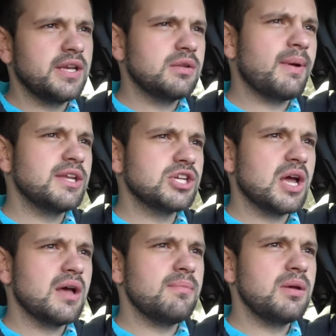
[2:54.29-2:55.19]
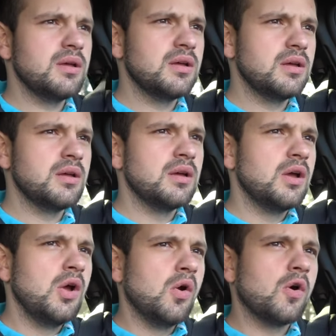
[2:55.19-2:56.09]
into my job,
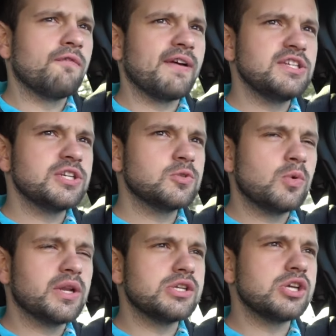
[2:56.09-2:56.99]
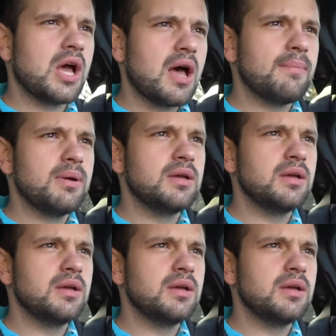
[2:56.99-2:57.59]
or if I just want a job